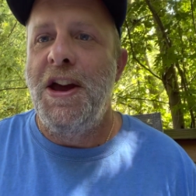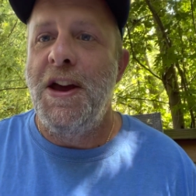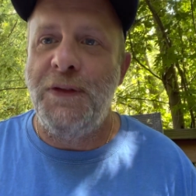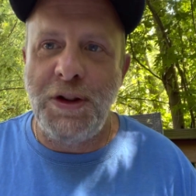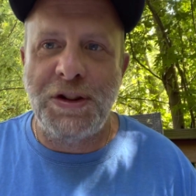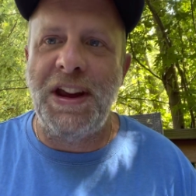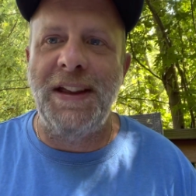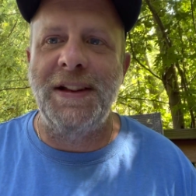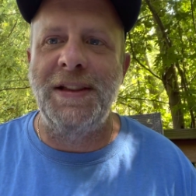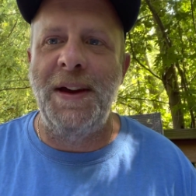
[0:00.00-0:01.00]
if you're
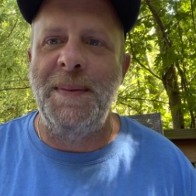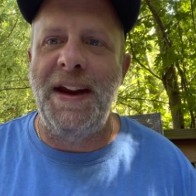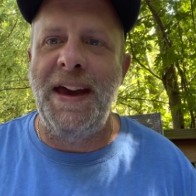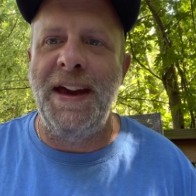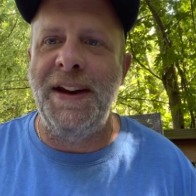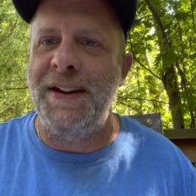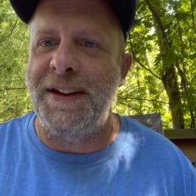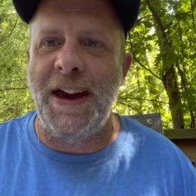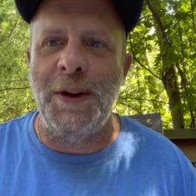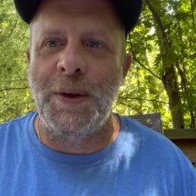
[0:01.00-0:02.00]
selling lemonade and
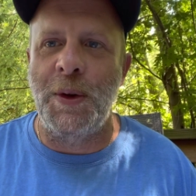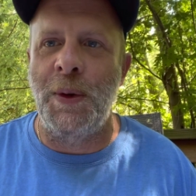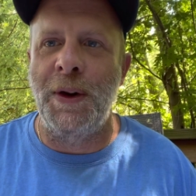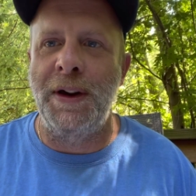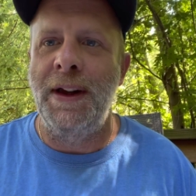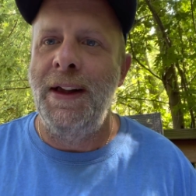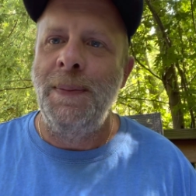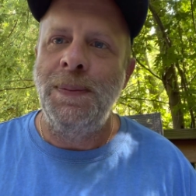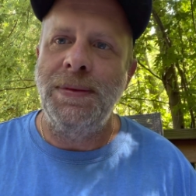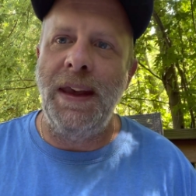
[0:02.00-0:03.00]
kettle corn
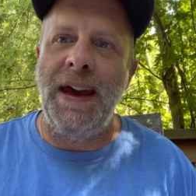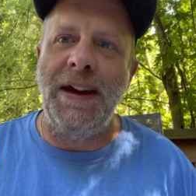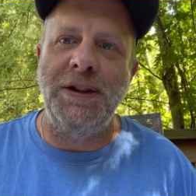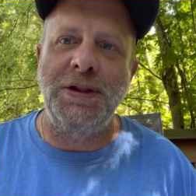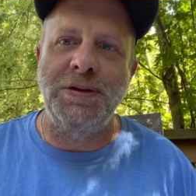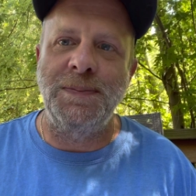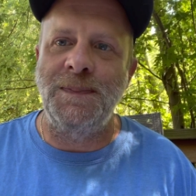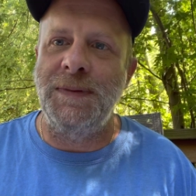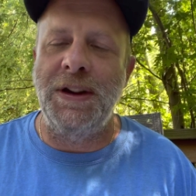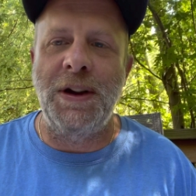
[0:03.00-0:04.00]
and you're,
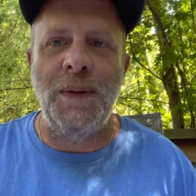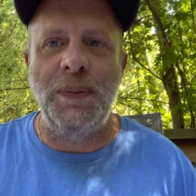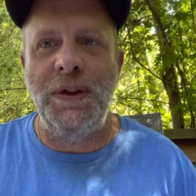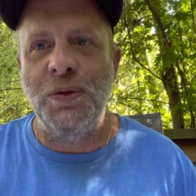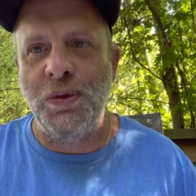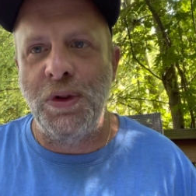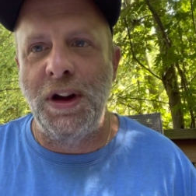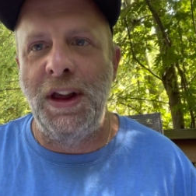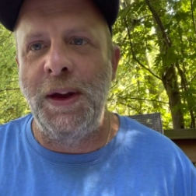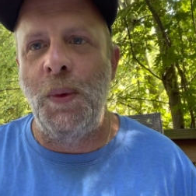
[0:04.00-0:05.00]
you know, you
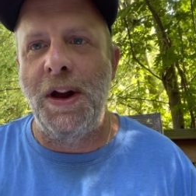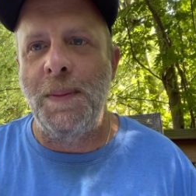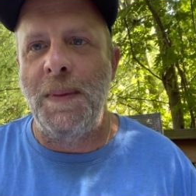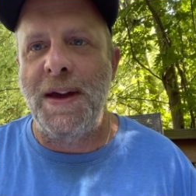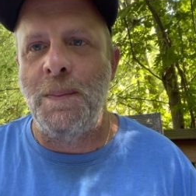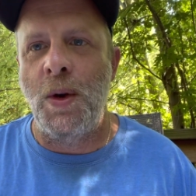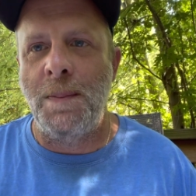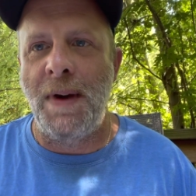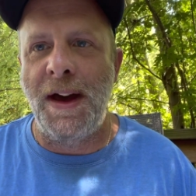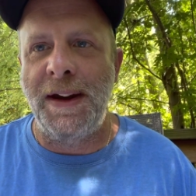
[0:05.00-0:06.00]
really want to make more
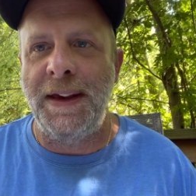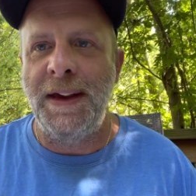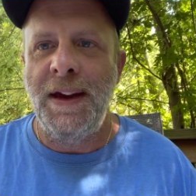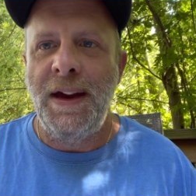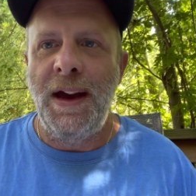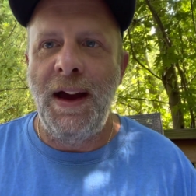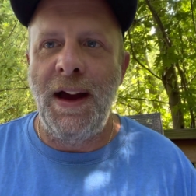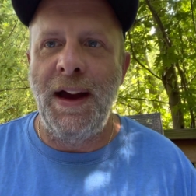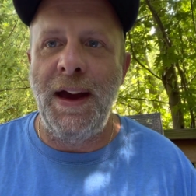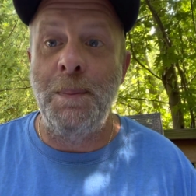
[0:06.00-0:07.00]
money uh,
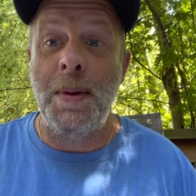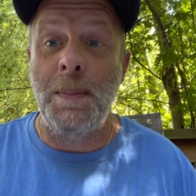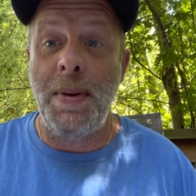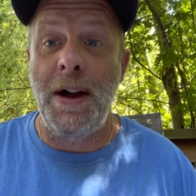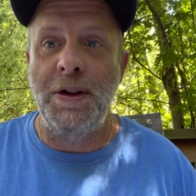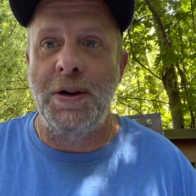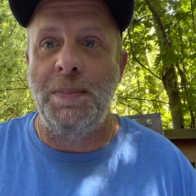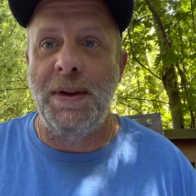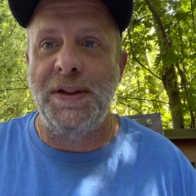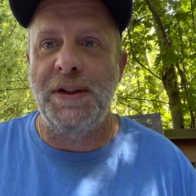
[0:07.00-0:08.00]
and propel your
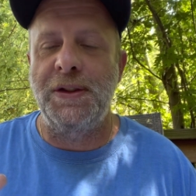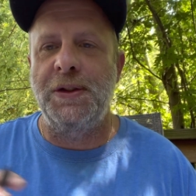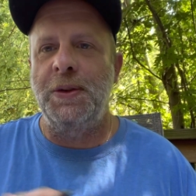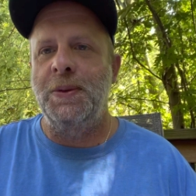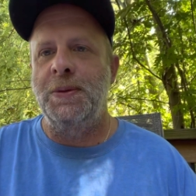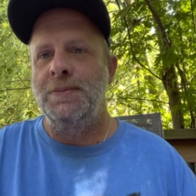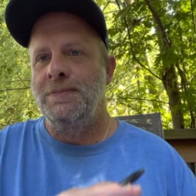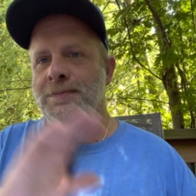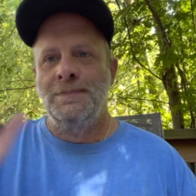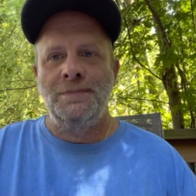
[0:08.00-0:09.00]
business to
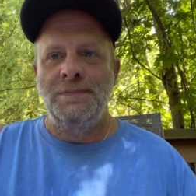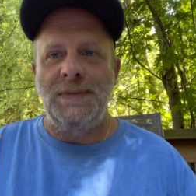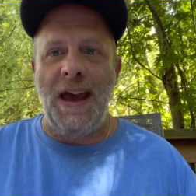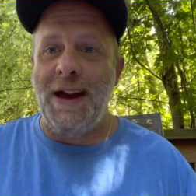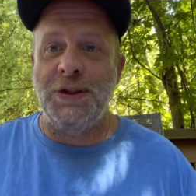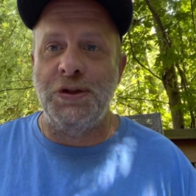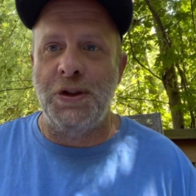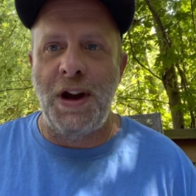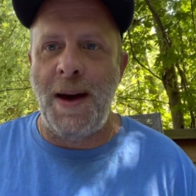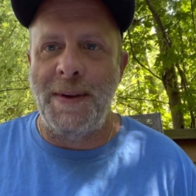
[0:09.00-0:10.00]

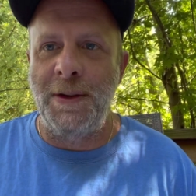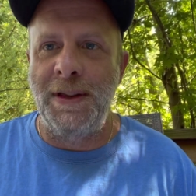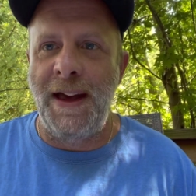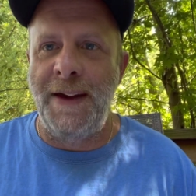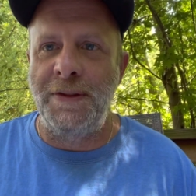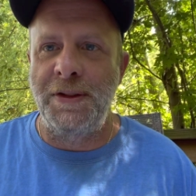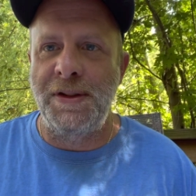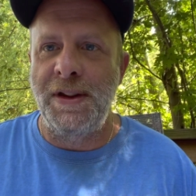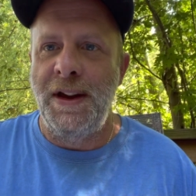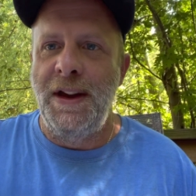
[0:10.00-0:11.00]
astronomical levels,
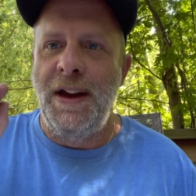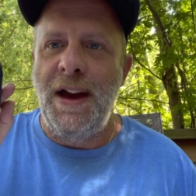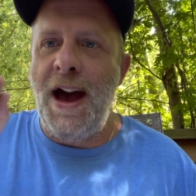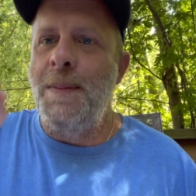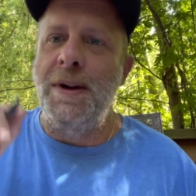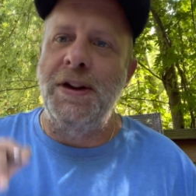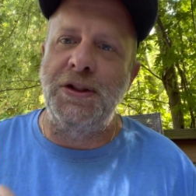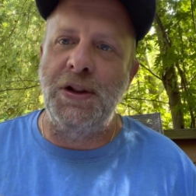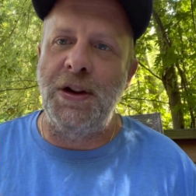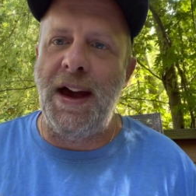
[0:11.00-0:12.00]
I'm going to
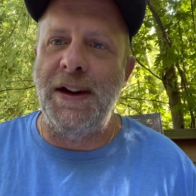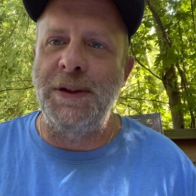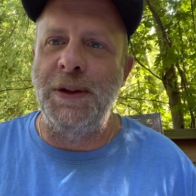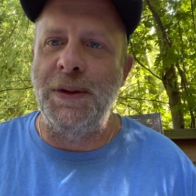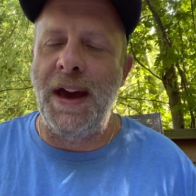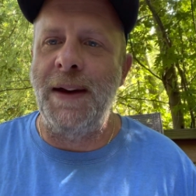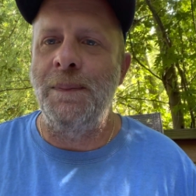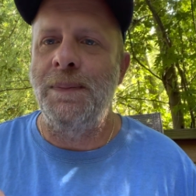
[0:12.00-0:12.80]
show you how to do that.